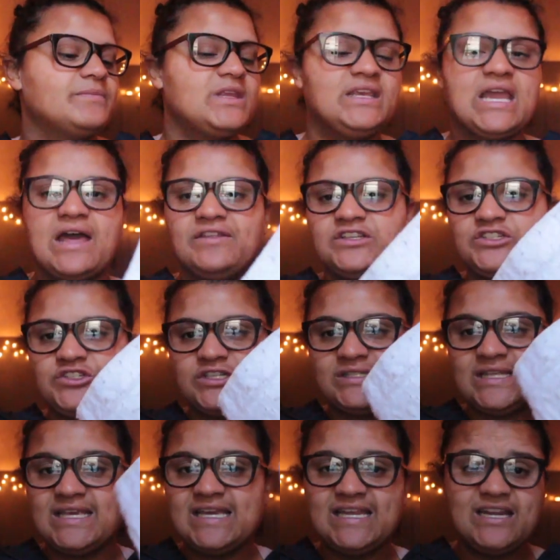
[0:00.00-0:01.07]
Yeah, this is
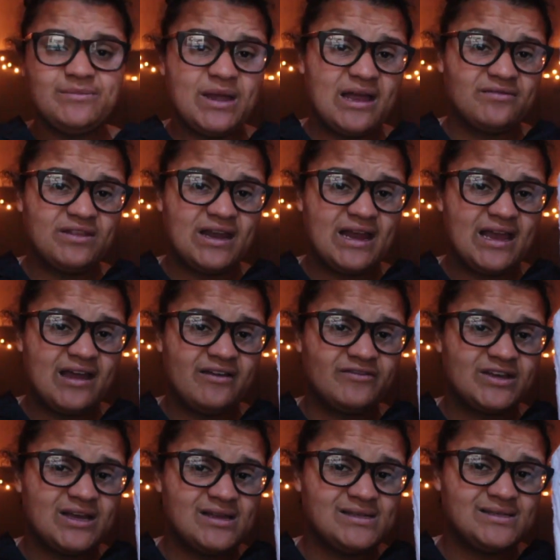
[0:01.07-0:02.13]
just the heating pad that I have,
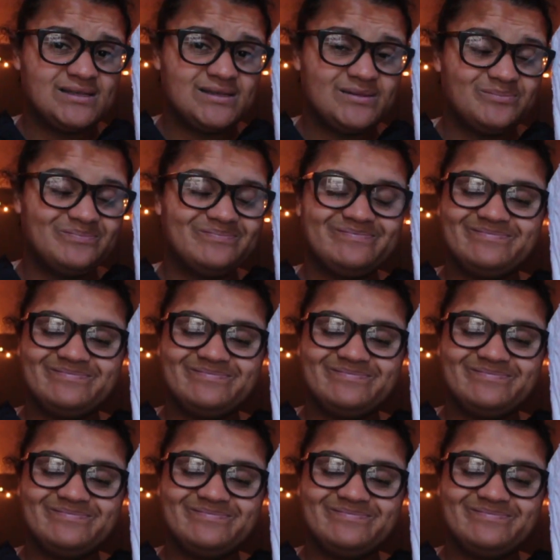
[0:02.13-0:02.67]
because,